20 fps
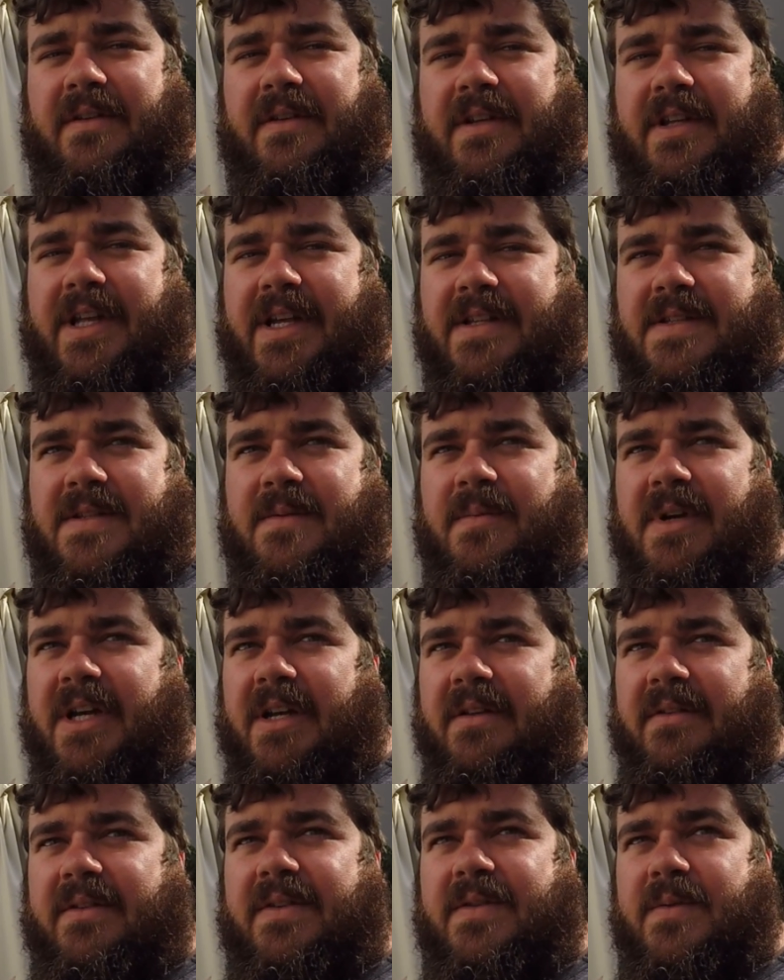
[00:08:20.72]
gets
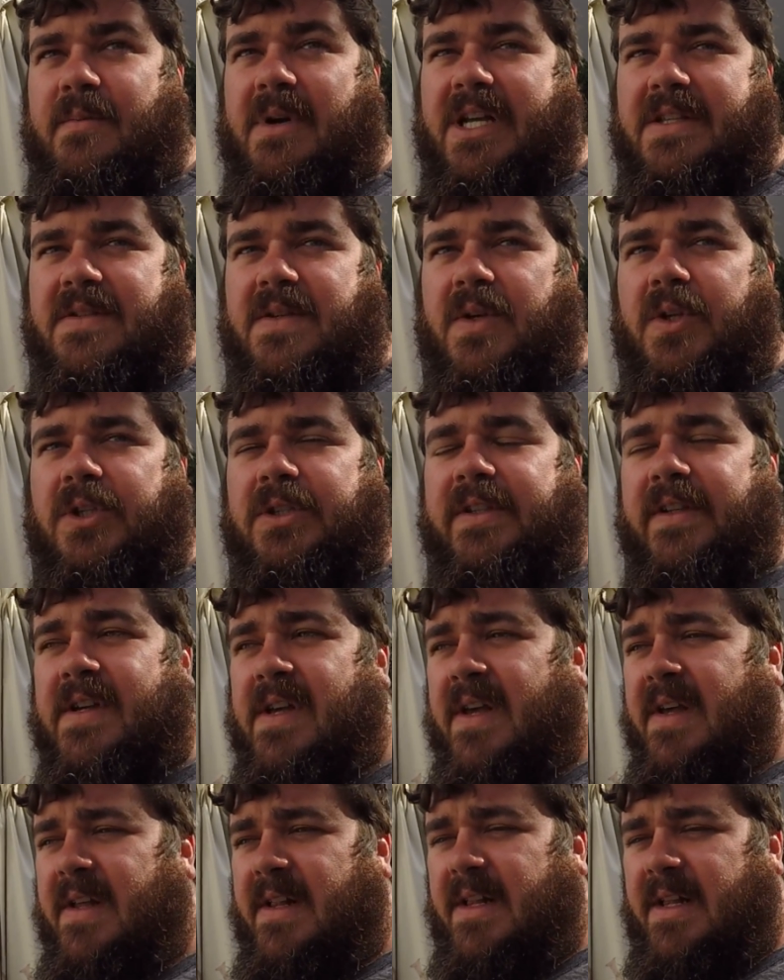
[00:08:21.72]
about 2 months old.
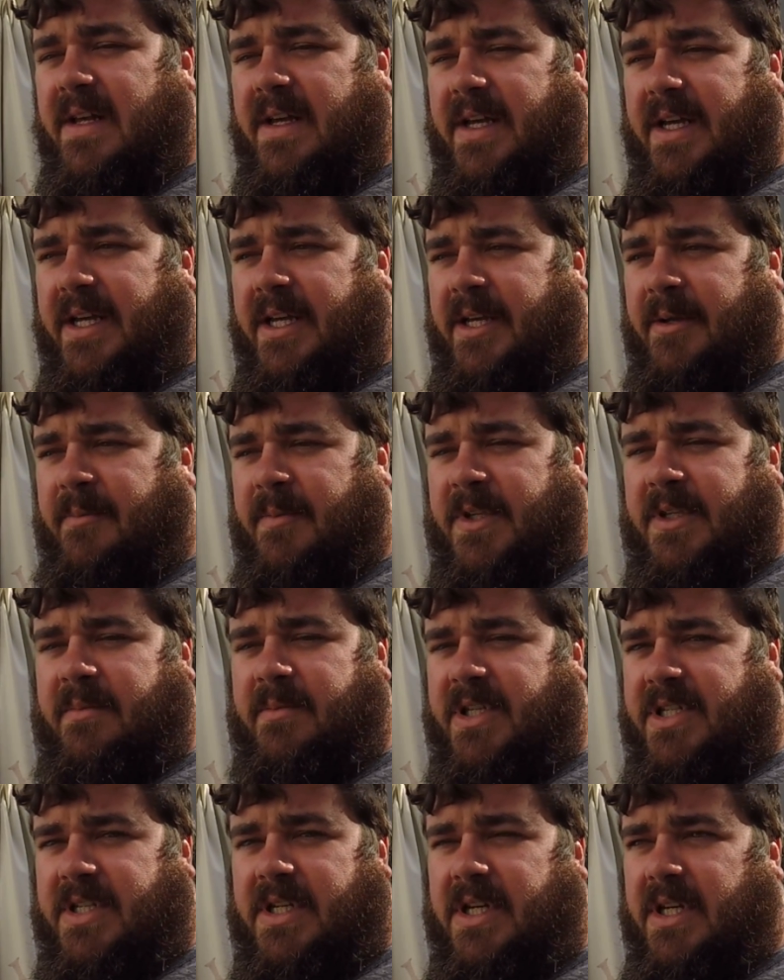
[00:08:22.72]

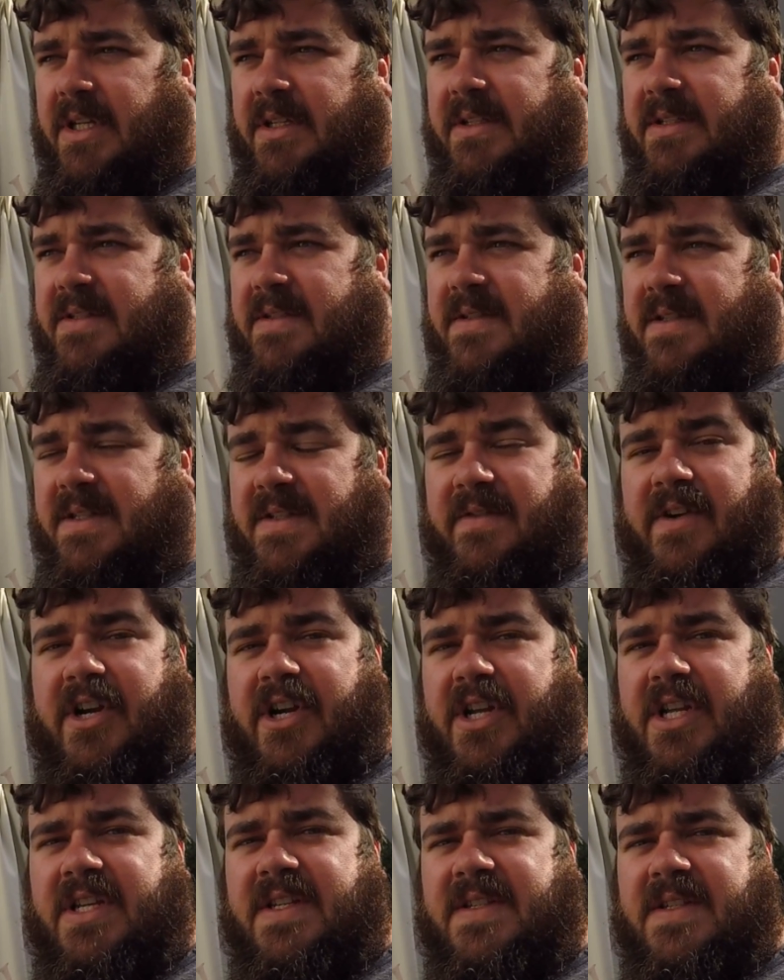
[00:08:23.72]
But yeah, it's very
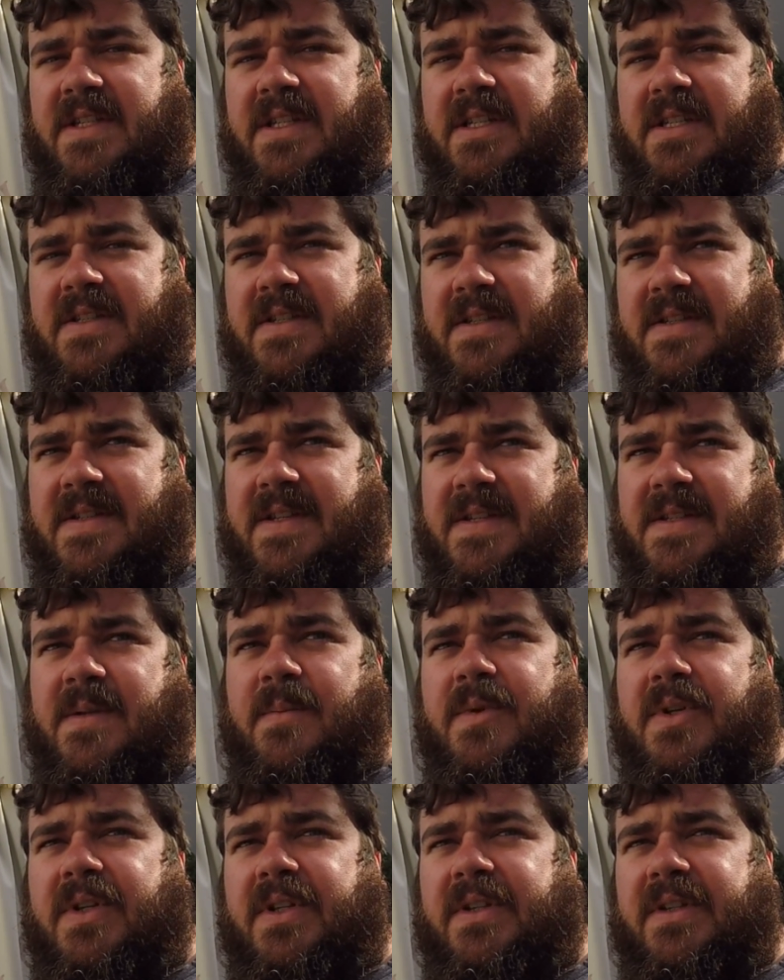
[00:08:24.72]
easy, it's
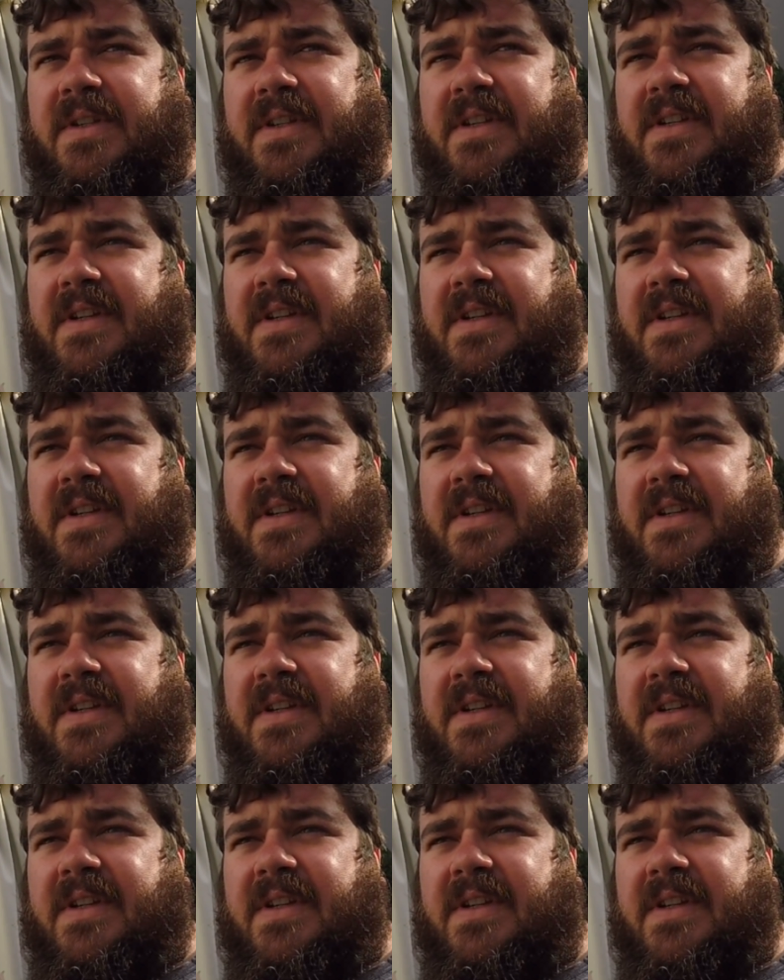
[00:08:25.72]
accessible.